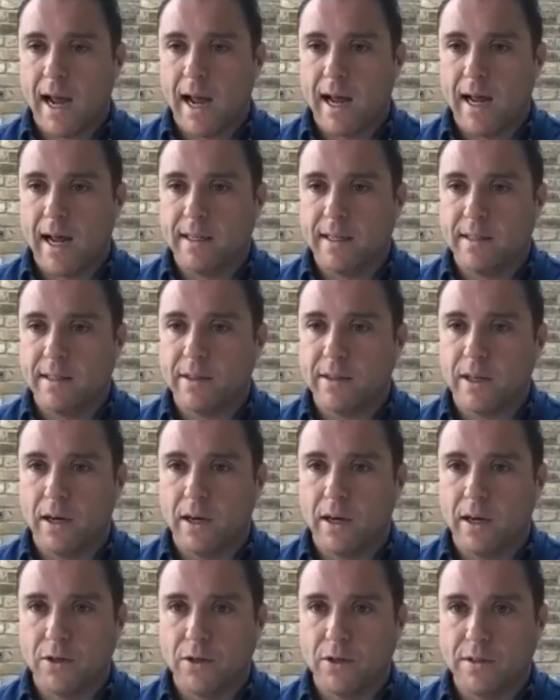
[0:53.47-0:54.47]
and the
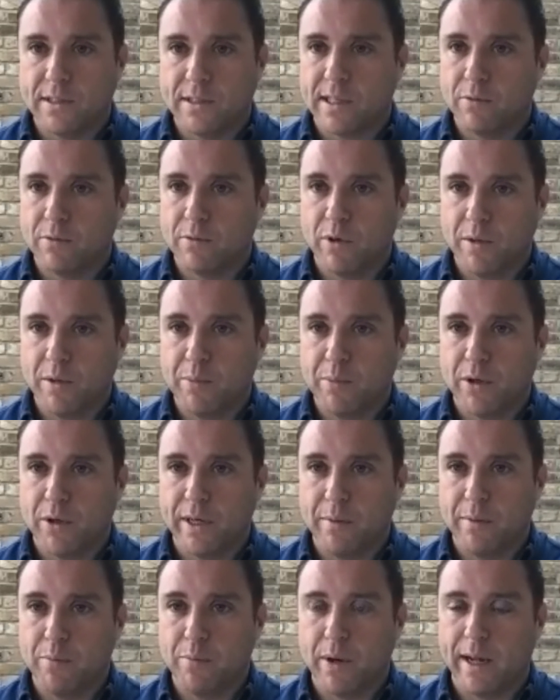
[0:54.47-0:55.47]
loans that we put
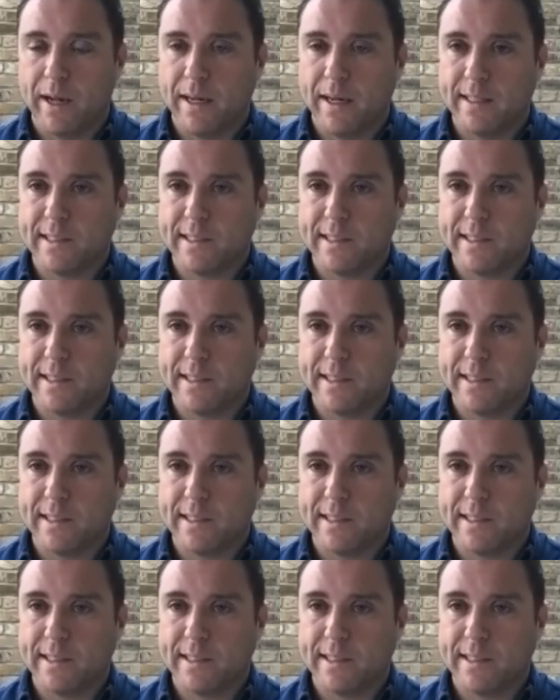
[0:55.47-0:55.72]
in place,